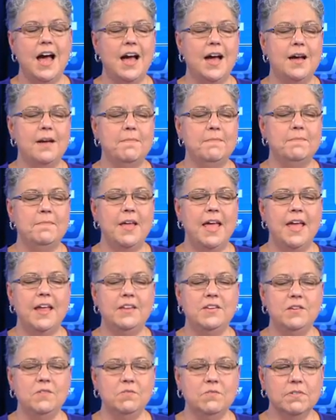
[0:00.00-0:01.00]
um,
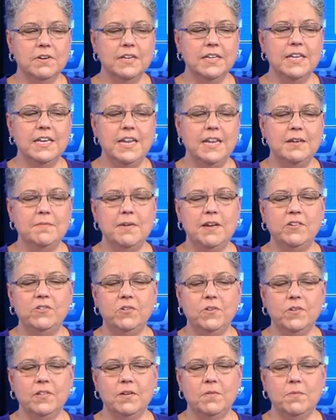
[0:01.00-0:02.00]
and you really need to make
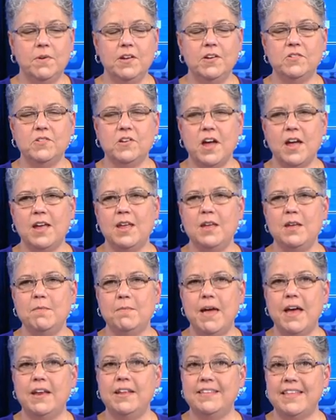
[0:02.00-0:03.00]
sure that what you're talking
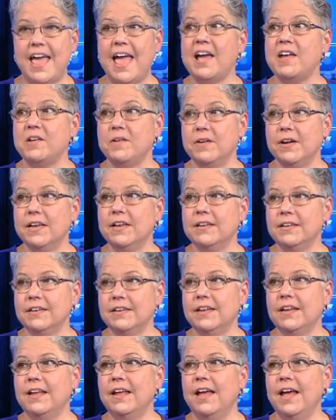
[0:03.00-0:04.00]
about is accurate.
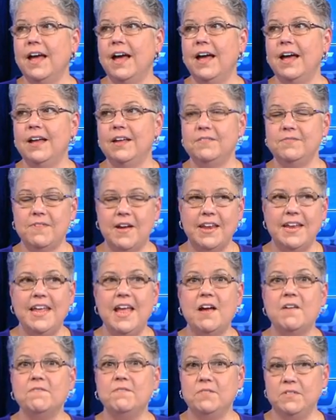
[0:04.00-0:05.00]
Uh,
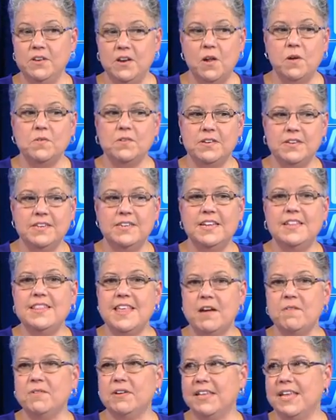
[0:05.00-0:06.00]
finding out, you know,
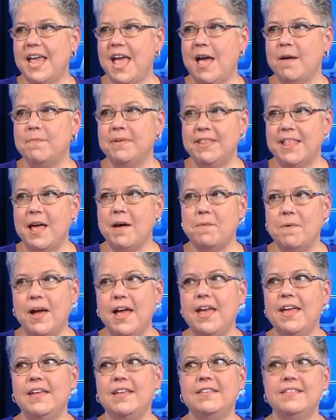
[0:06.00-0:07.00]
did that really happen that
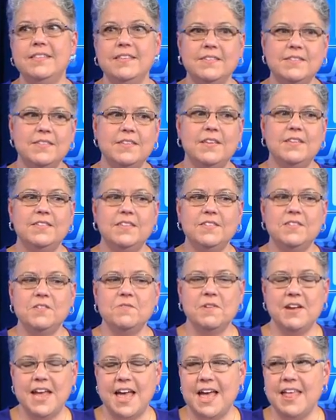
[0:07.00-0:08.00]
way? Is this is this
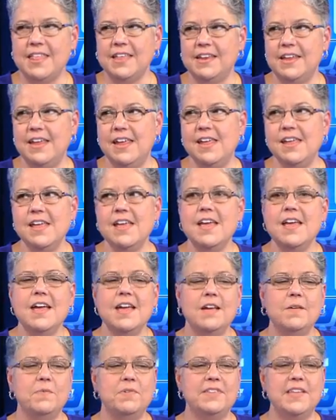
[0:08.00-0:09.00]
the reality?
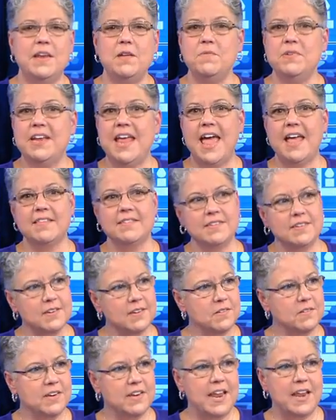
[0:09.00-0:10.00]
Was anyone
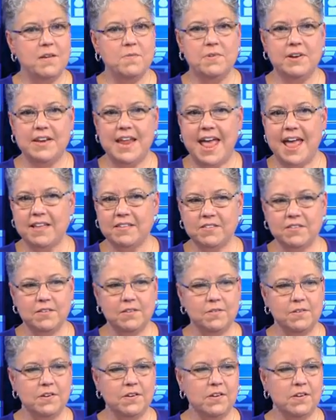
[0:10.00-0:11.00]
asked? Did anyone ask